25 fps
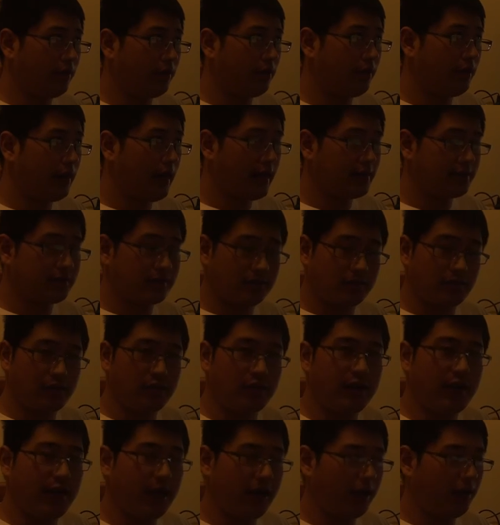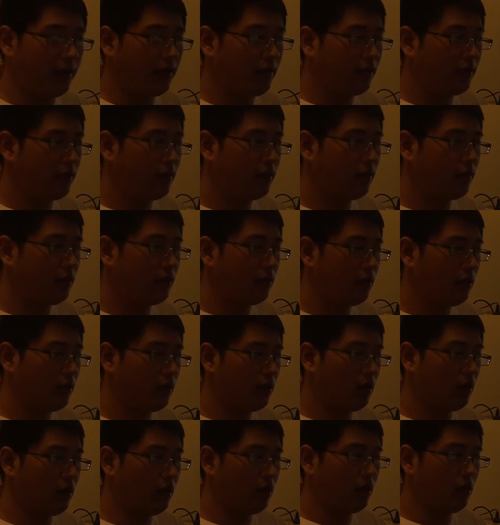less delay
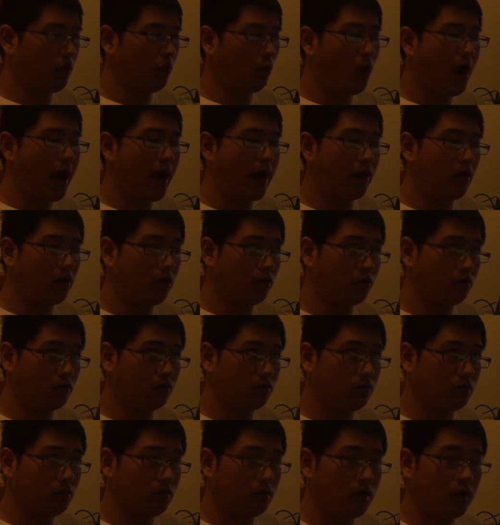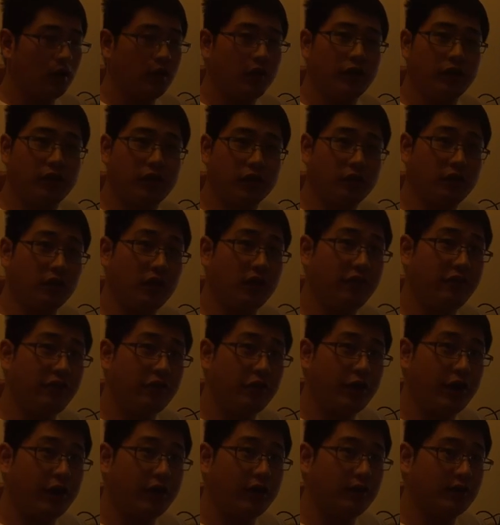while it
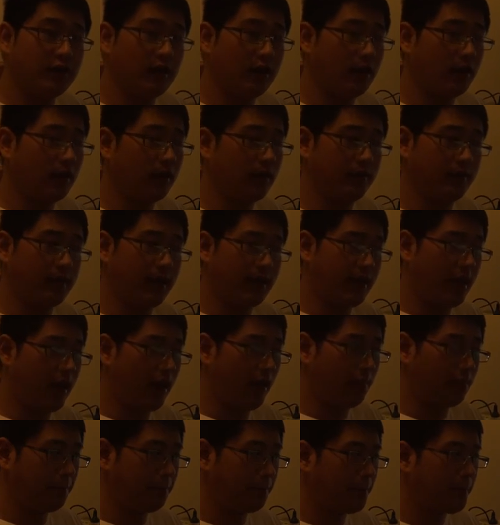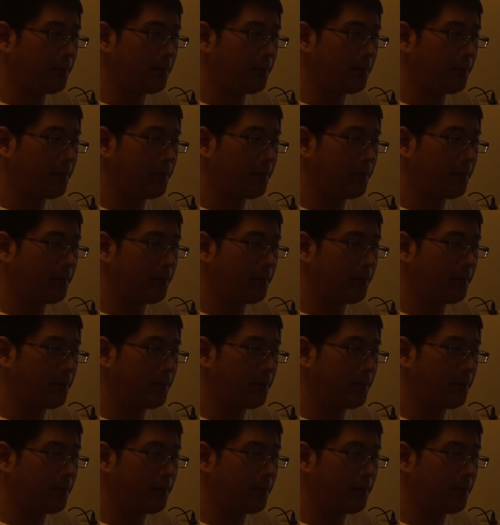delivering the data.